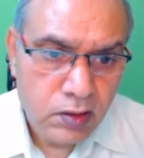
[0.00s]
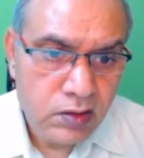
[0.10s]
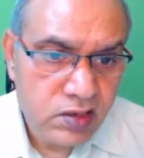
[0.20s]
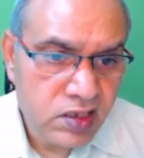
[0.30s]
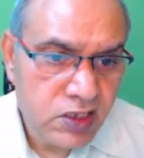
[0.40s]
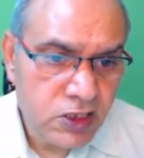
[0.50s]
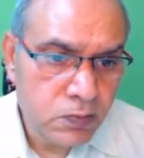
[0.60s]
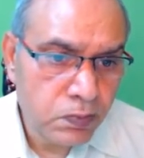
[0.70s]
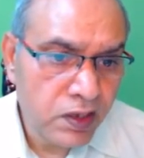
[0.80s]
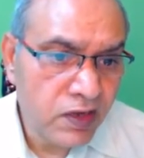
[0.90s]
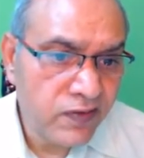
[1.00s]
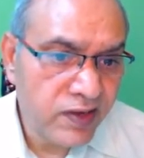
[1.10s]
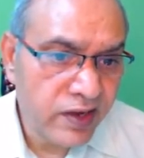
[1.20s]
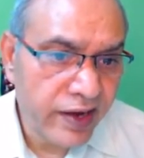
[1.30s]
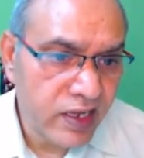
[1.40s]
this is
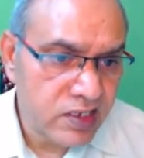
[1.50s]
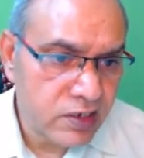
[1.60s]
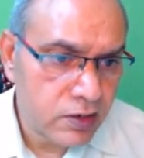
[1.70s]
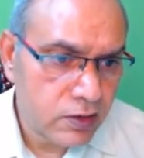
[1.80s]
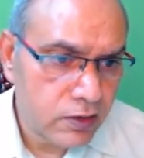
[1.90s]
PV rest,